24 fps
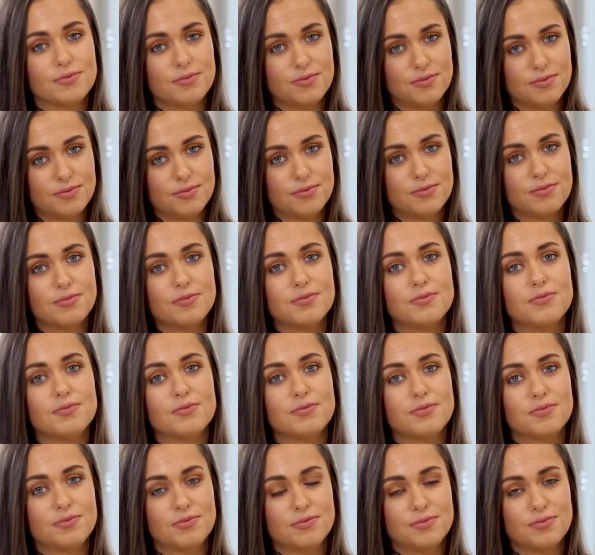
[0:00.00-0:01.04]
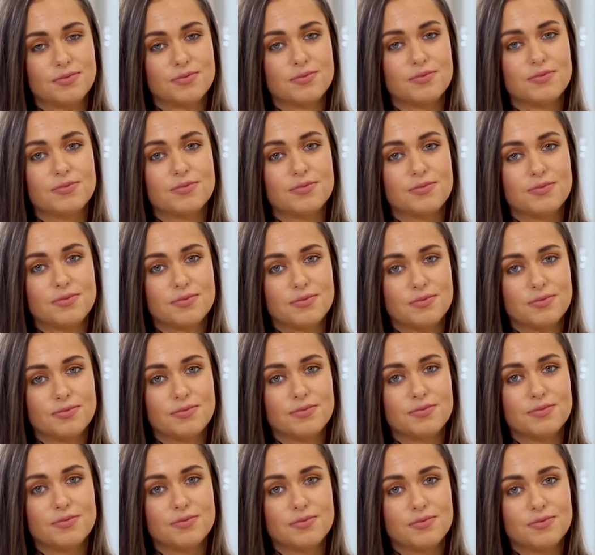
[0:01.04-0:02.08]

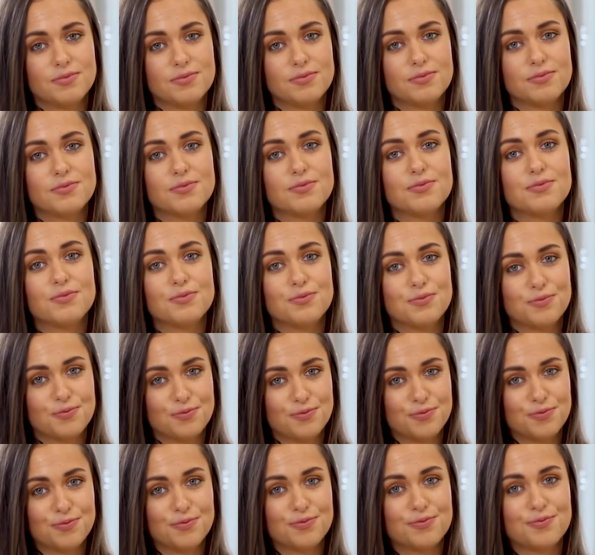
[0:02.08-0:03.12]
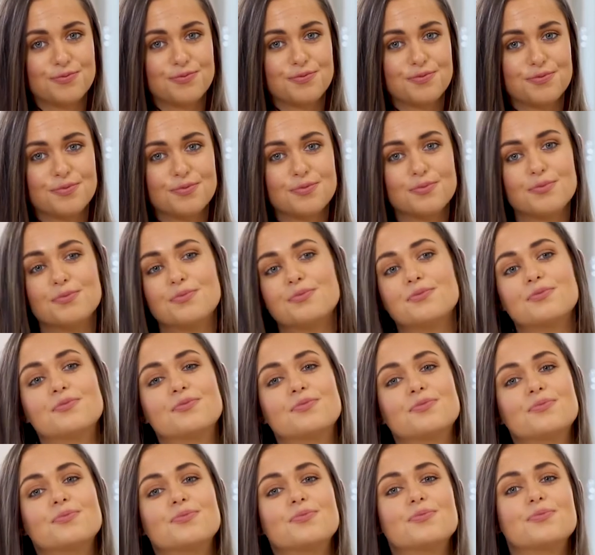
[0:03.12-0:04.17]

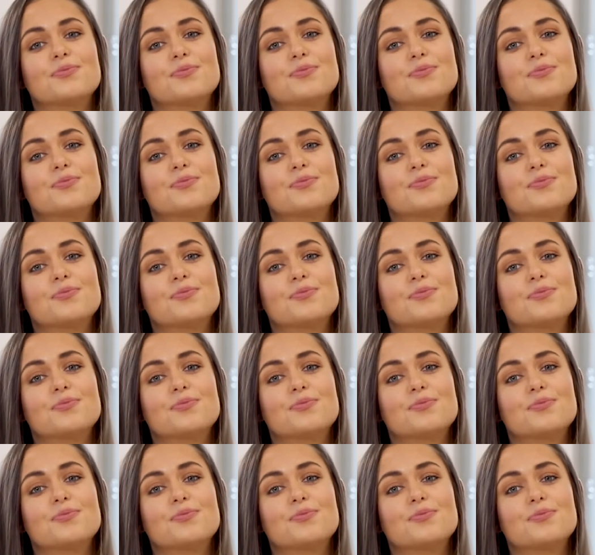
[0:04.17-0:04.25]
(silent)